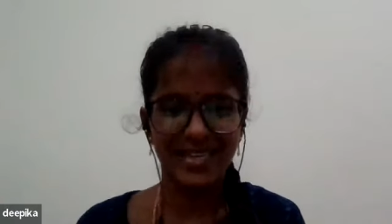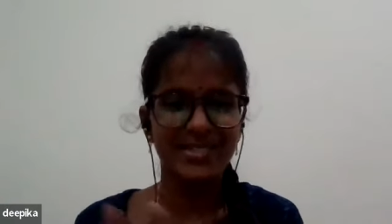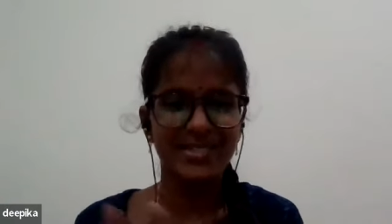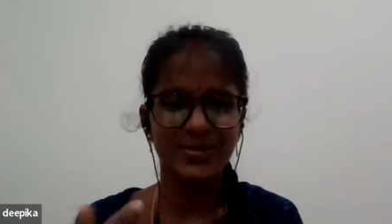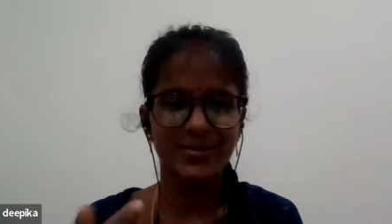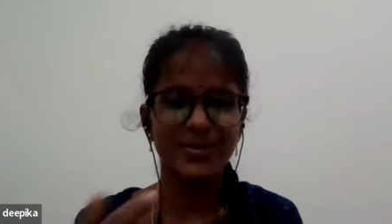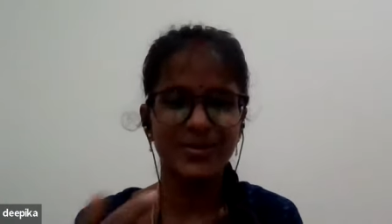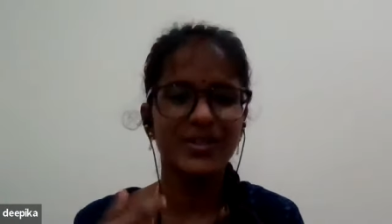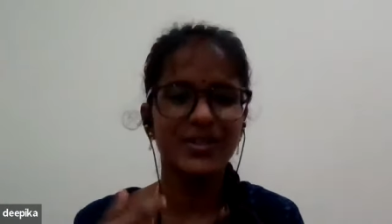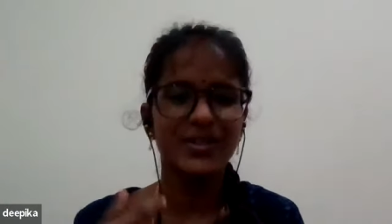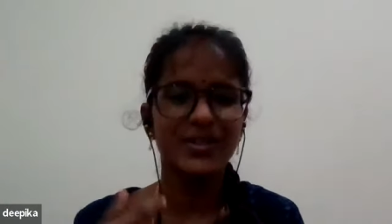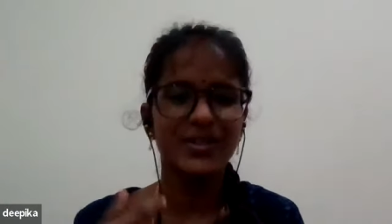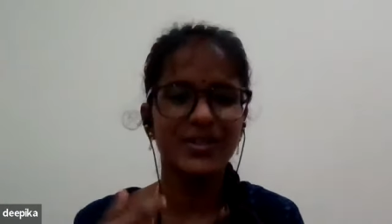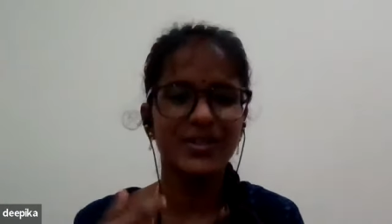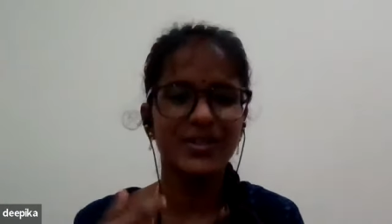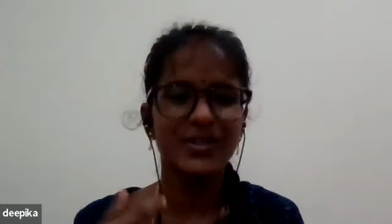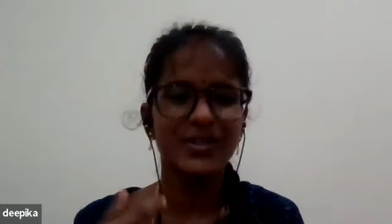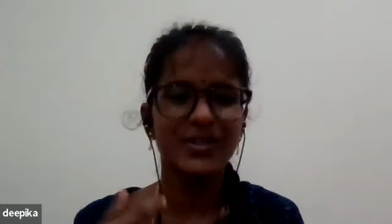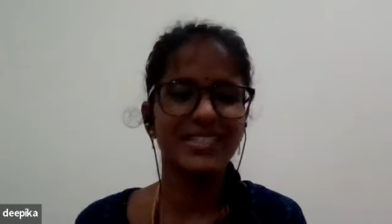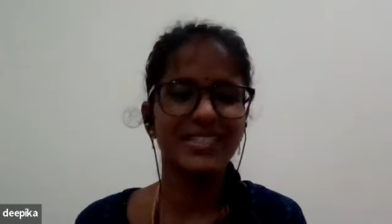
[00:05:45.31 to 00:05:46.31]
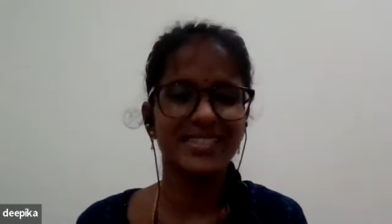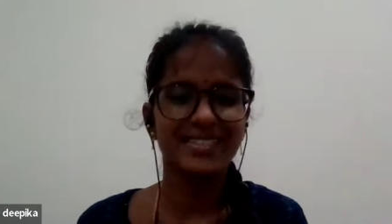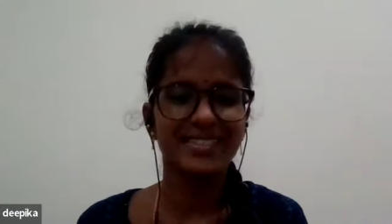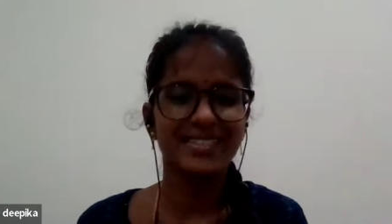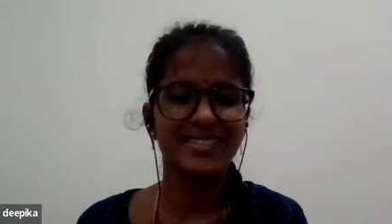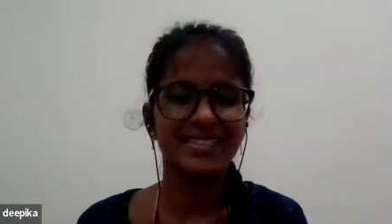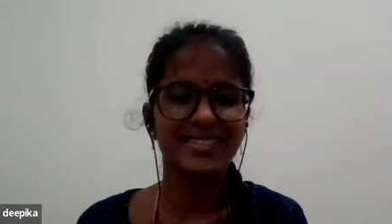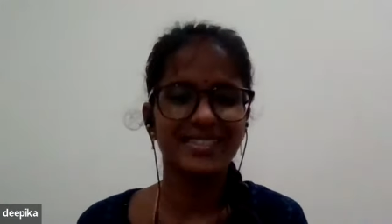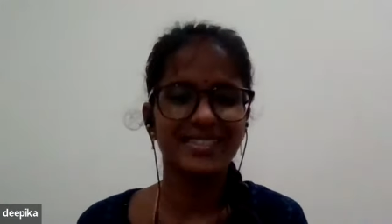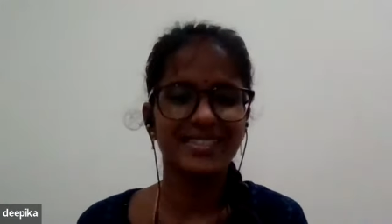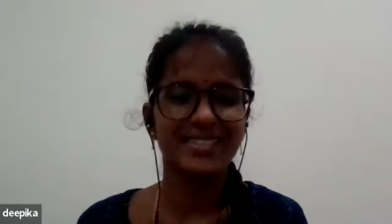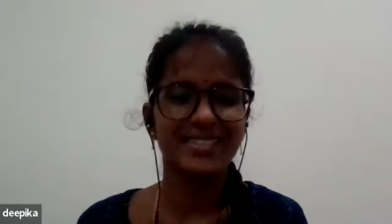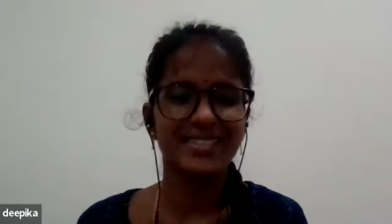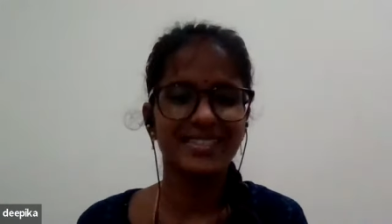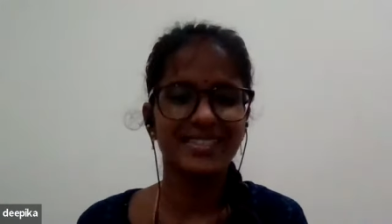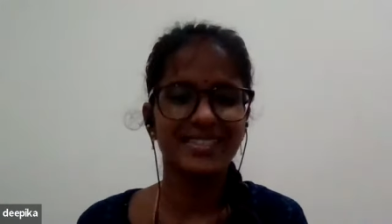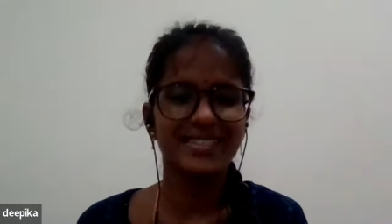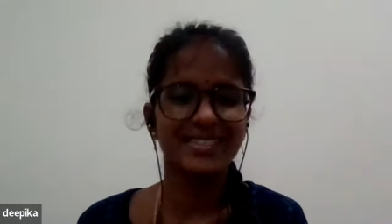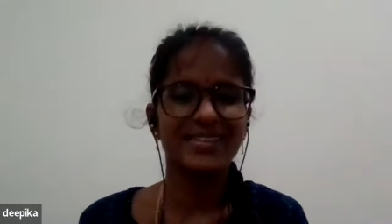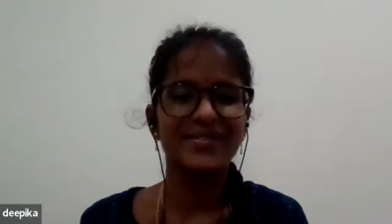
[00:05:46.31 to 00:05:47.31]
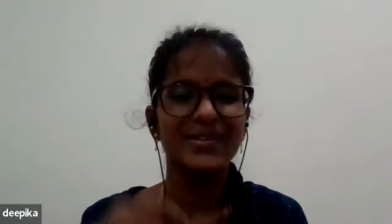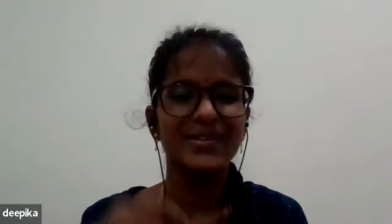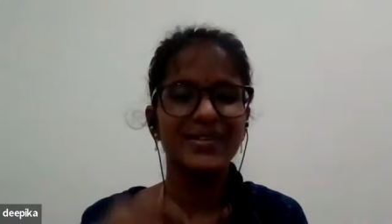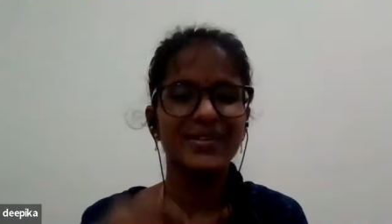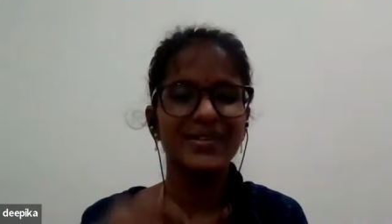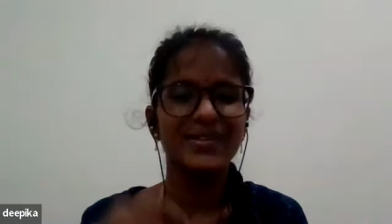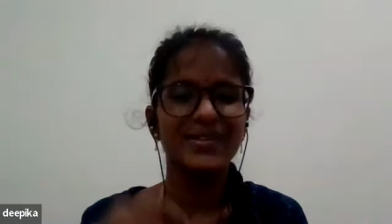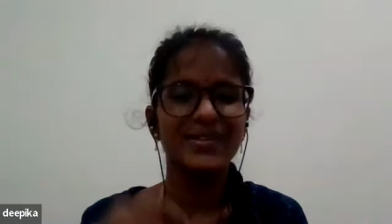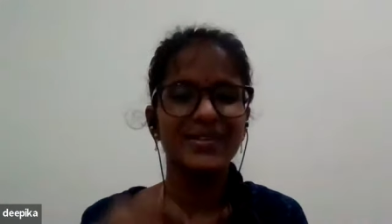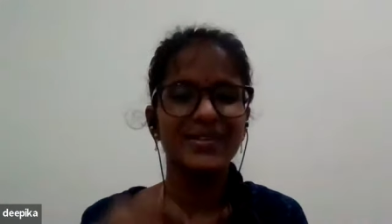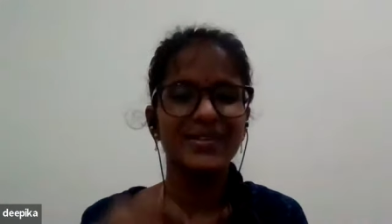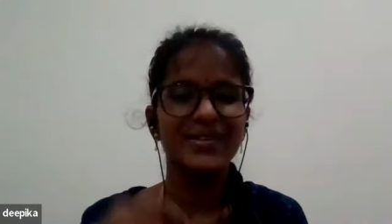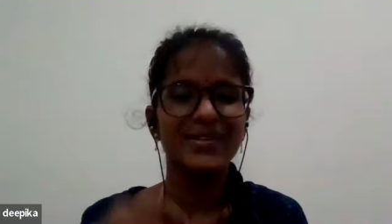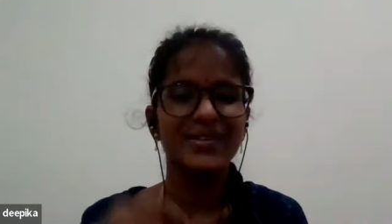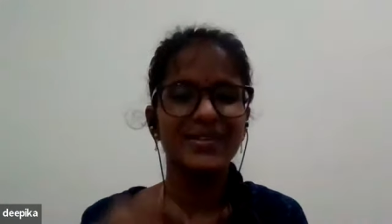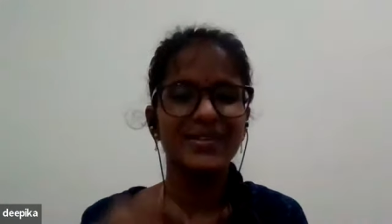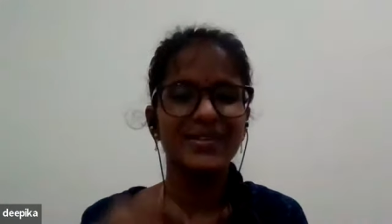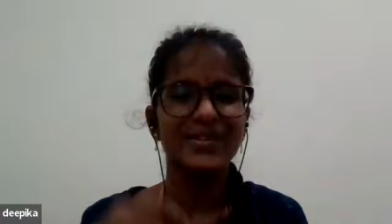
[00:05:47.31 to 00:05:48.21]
that is what is giving